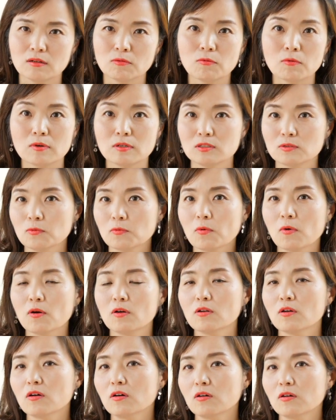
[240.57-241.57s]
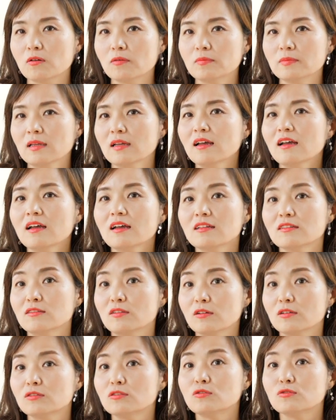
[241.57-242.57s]
was one of
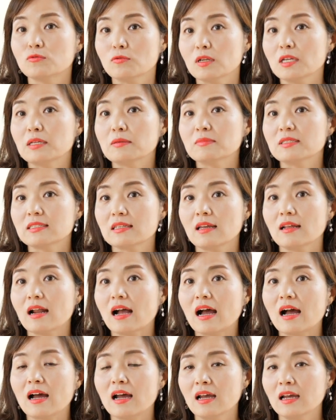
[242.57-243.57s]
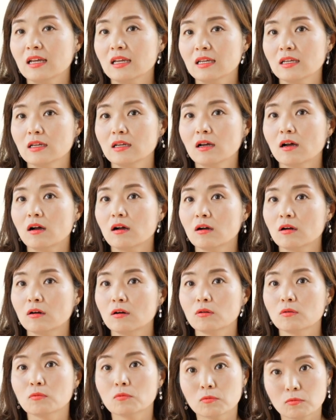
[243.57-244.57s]
the dreams that I
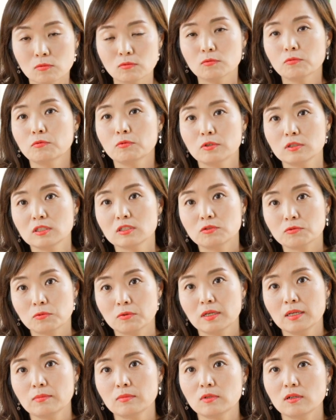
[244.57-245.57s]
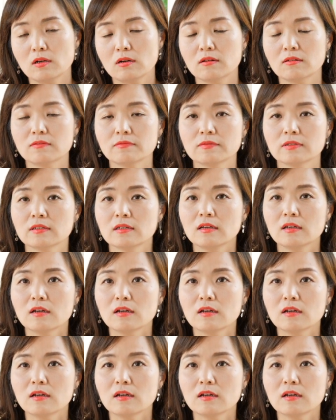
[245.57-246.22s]
would dreamed of.